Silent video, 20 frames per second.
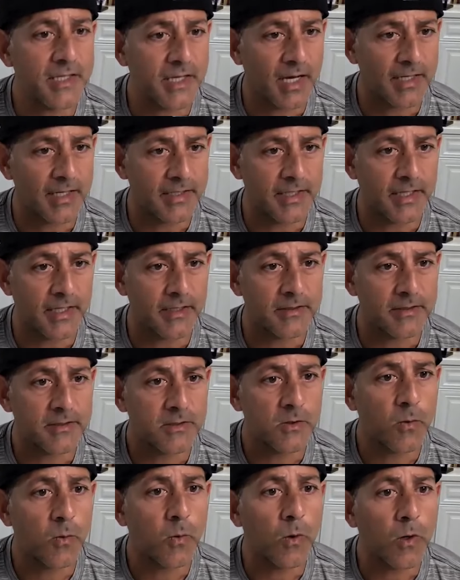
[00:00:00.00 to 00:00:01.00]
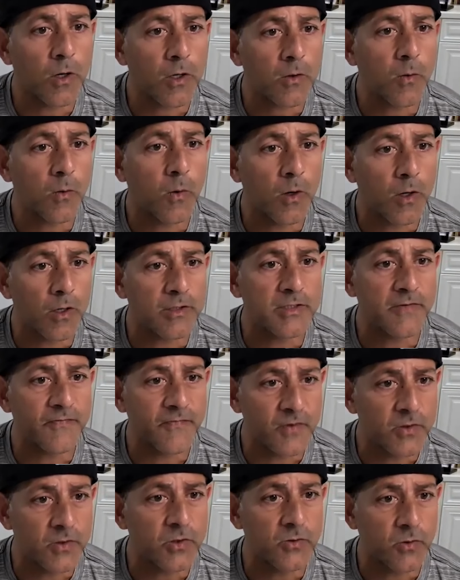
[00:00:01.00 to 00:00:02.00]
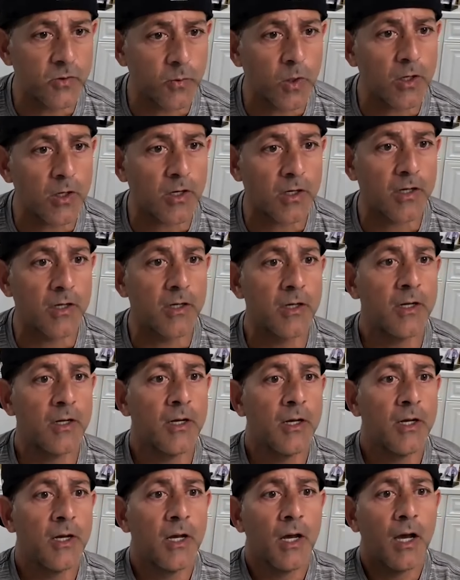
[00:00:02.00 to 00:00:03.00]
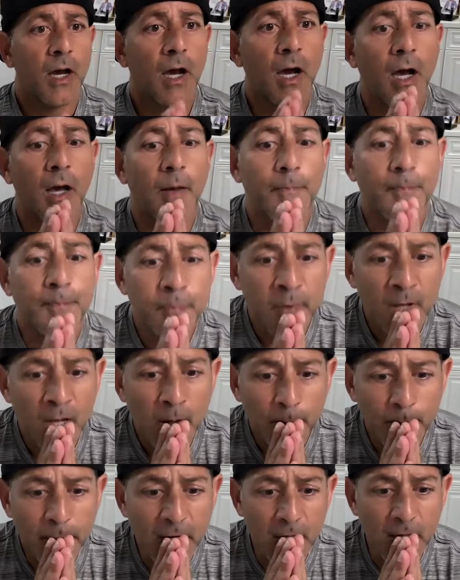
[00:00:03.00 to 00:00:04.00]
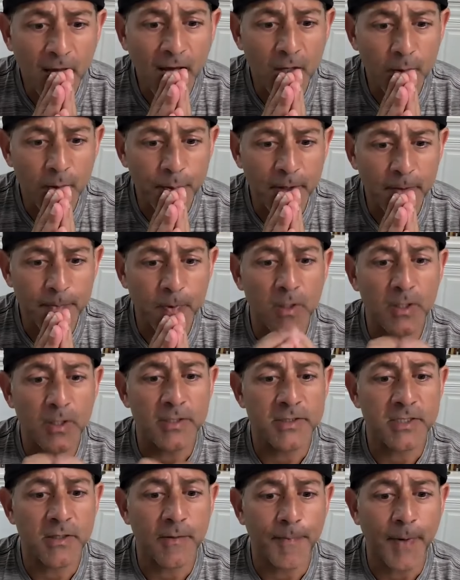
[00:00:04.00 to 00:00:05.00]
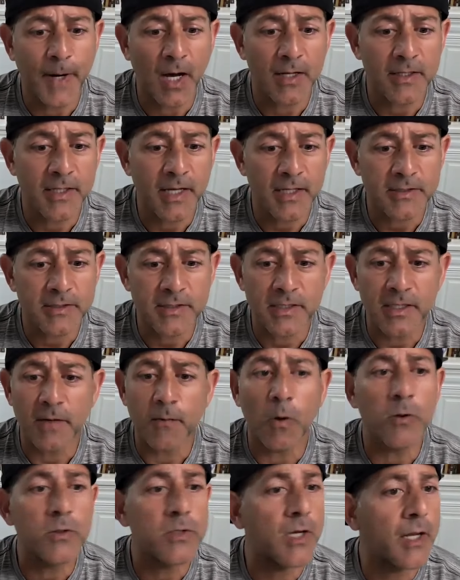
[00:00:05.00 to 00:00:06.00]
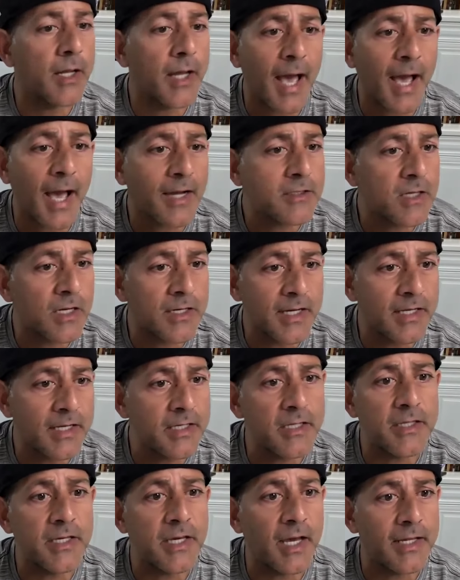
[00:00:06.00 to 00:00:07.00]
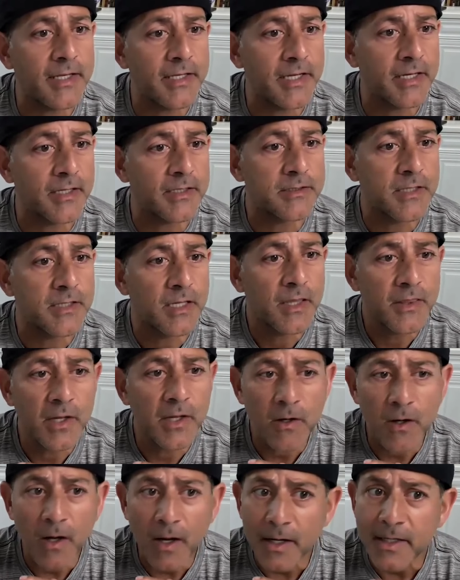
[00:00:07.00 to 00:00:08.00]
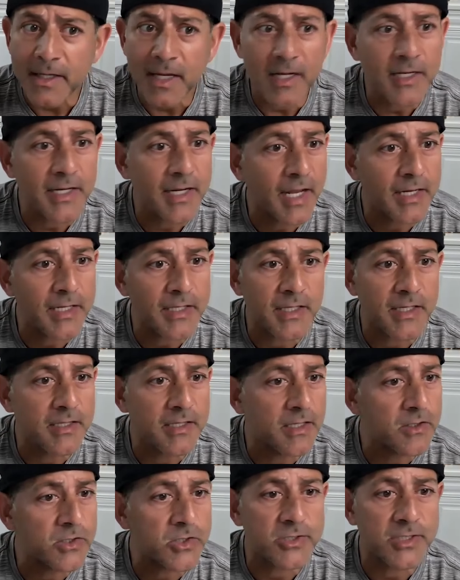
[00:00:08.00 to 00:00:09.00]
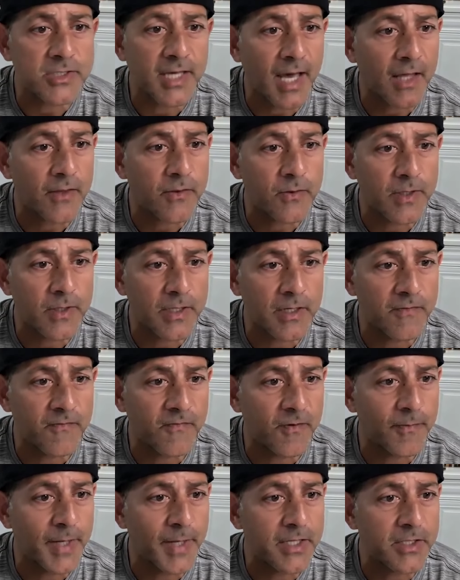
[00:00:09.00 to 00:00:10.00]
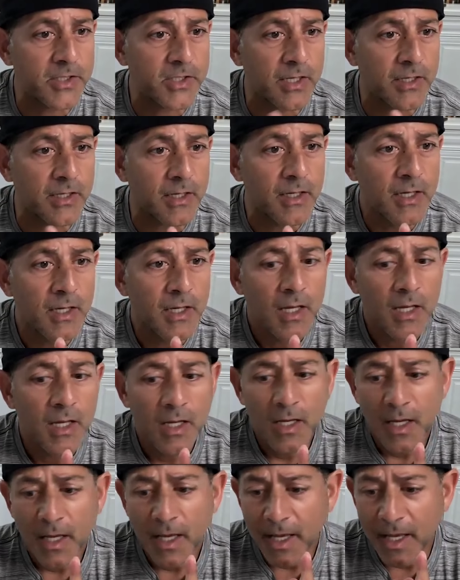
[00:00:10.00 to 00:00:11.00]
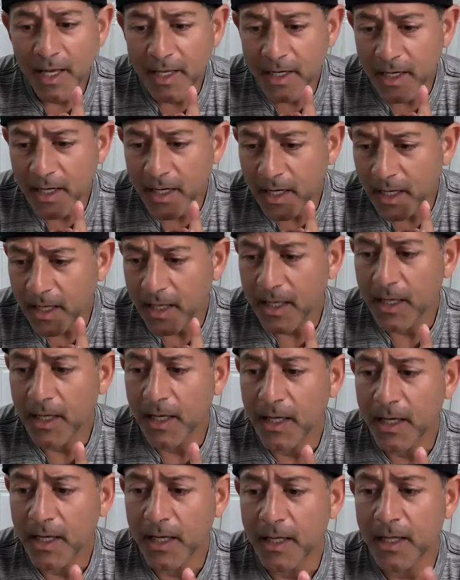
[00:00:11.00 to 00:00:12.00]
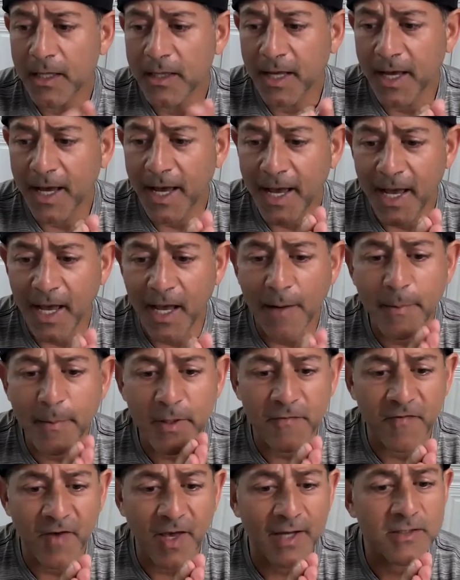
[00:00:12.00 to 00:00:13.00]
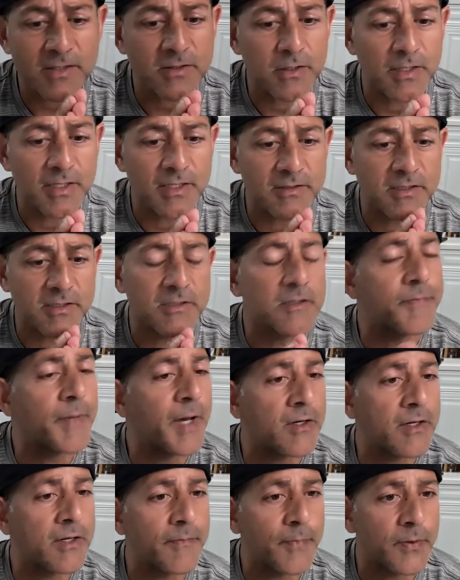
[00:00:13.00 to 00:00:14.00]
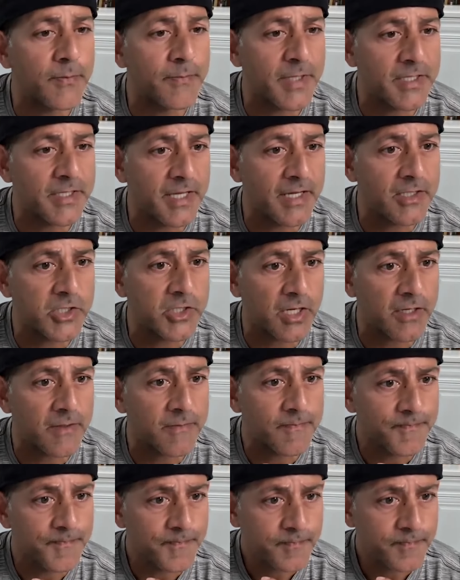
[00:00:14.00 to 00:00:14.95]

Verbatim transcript: the ideas. The work works if you do the work. But a lot of people listen to podcasts and they won't act on any of the ideas. They're not getting anything. They're just gathering information. And the habit of excellence is about implementation.